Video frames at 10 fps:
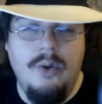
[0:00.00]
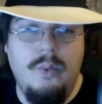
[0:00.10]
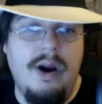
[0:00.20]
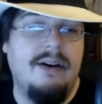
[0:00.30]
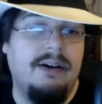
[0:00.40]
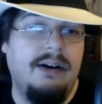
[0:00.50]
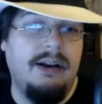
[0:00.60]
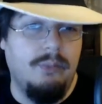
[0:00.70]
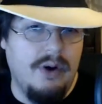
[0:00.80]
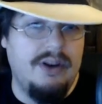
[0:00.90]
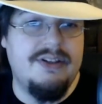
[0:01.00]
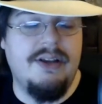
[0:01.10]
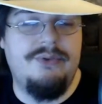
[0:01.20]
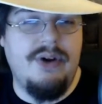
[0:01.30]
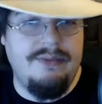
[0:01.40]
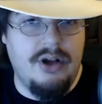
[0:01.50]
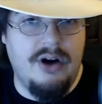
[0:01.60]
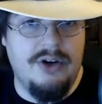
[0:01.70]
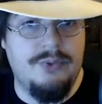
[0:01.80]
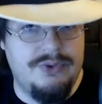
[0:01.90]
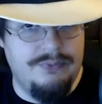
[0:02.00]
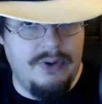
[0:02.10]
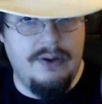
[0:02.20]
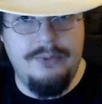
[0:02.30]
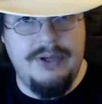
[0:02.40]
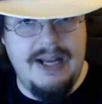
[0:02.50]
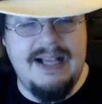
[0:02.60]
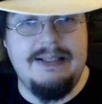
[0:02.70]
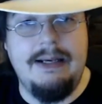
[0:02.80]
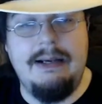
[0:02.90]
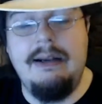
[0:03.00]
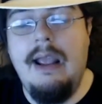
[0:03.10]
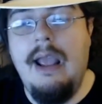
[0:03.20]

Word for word: where one of the self-driving cars was involved with an accident.